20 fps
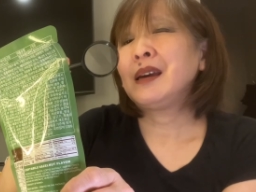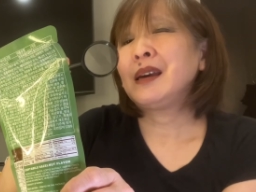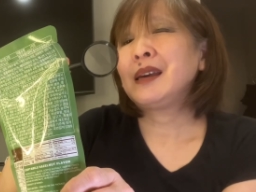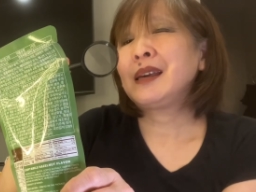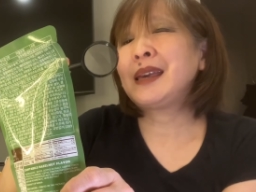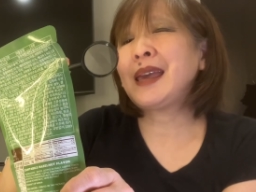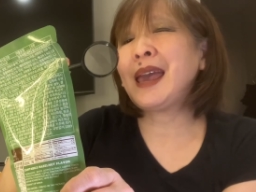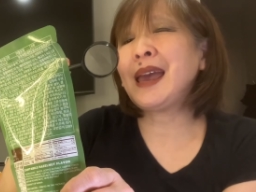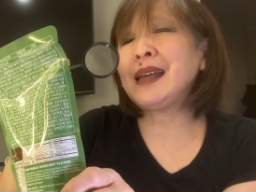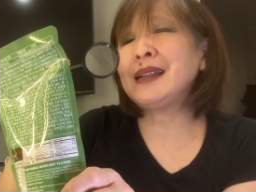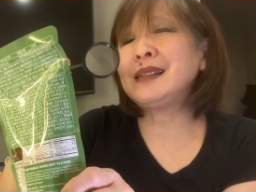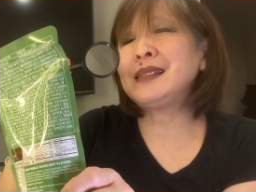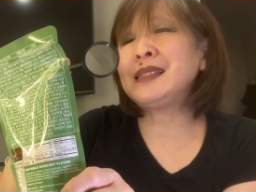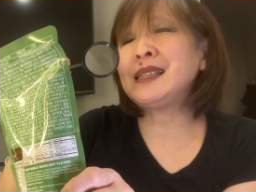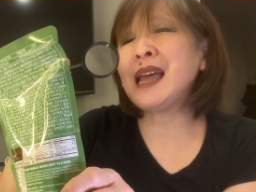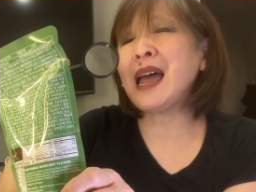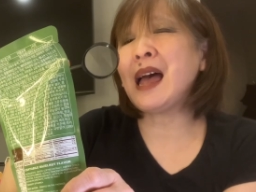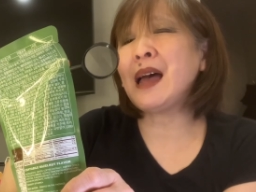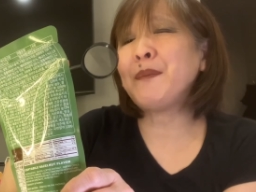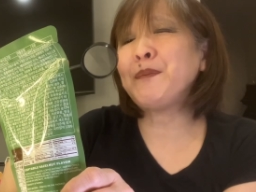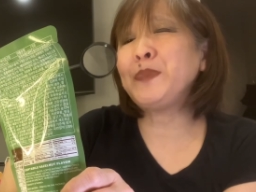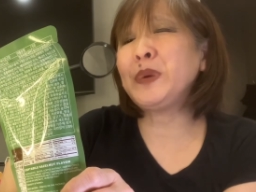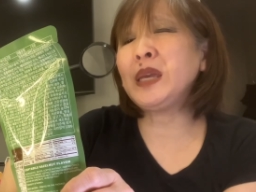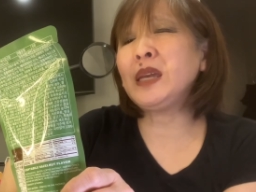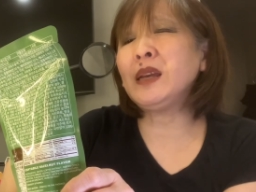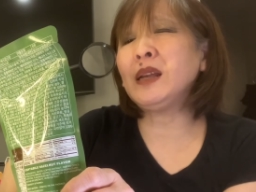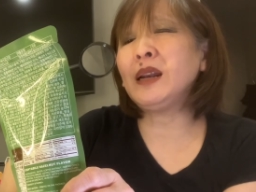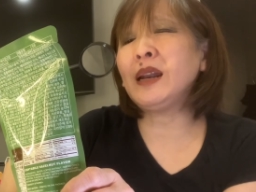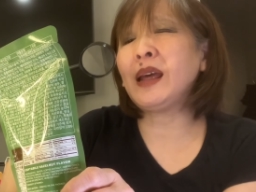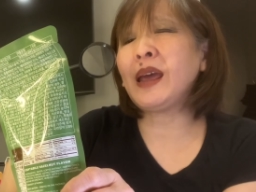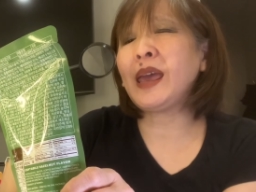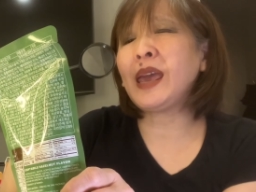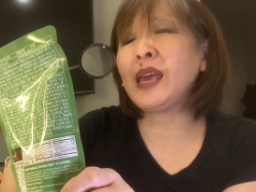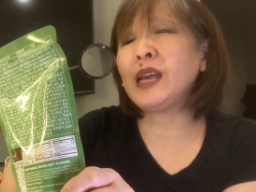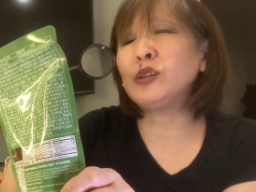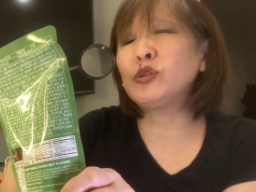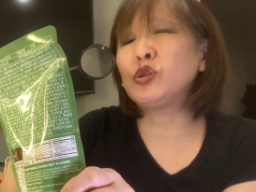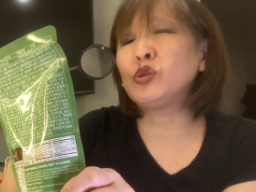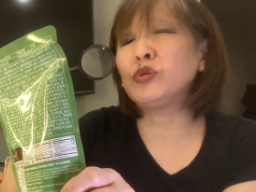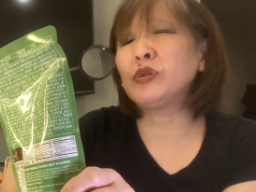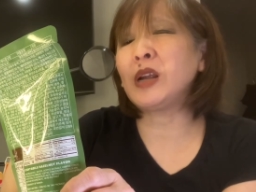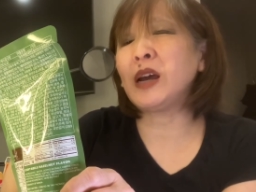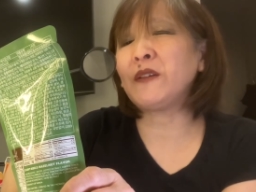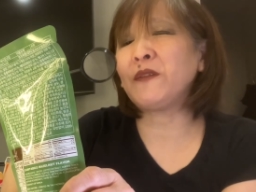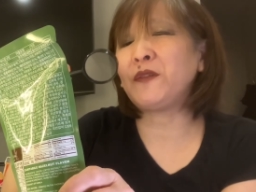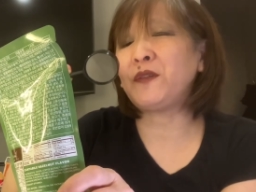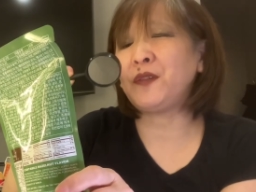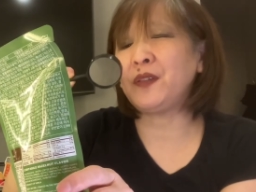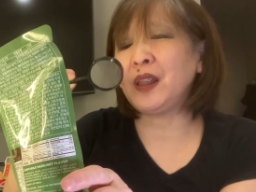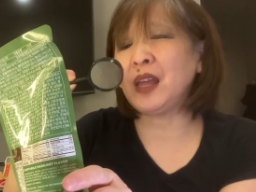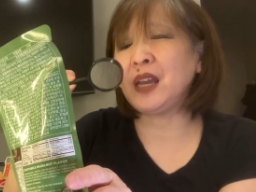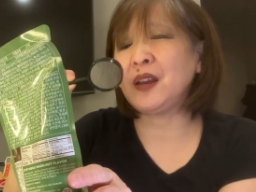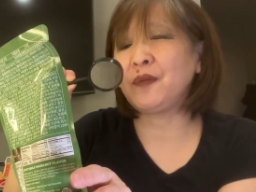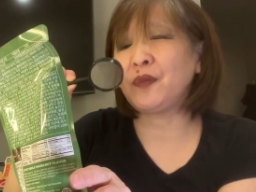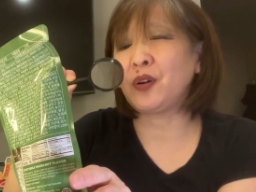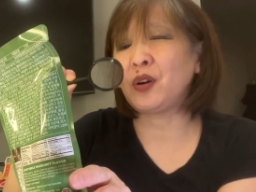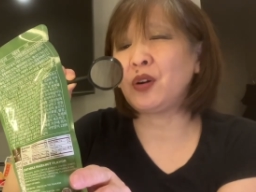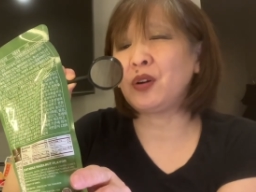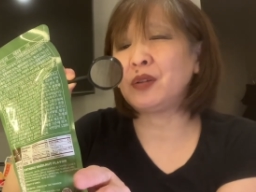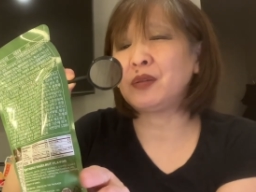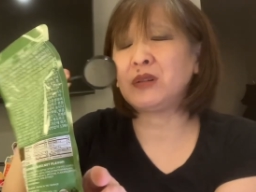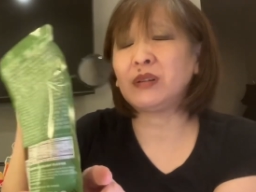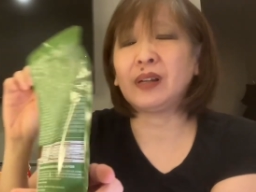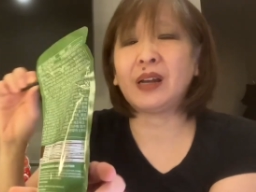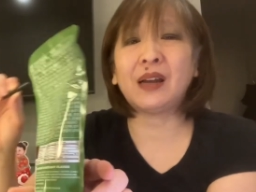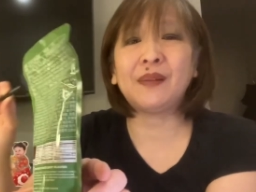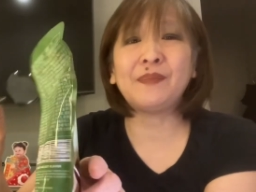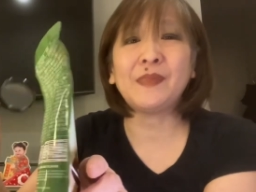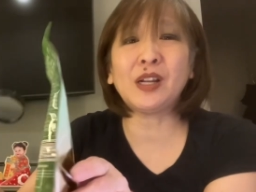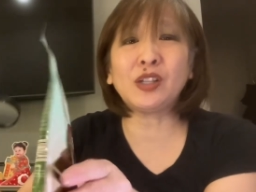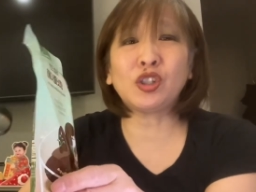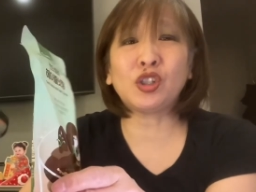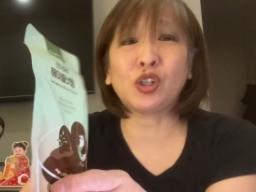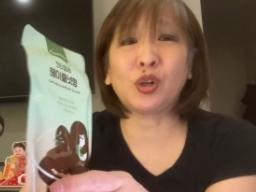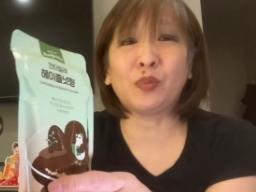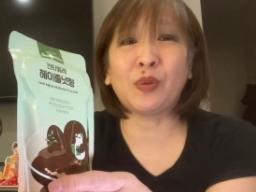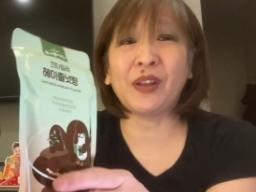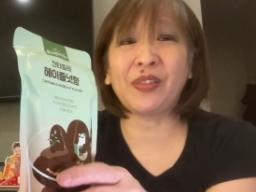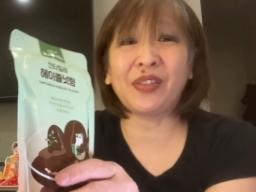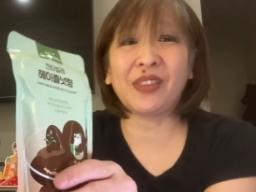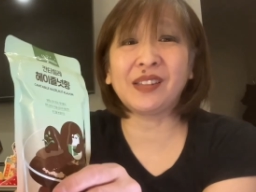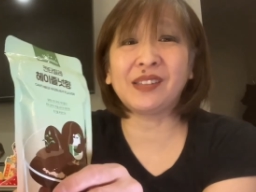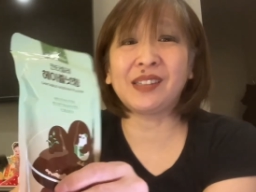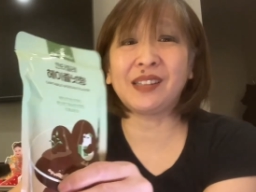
Cantabile hazelnut flavor. I'm not sure what this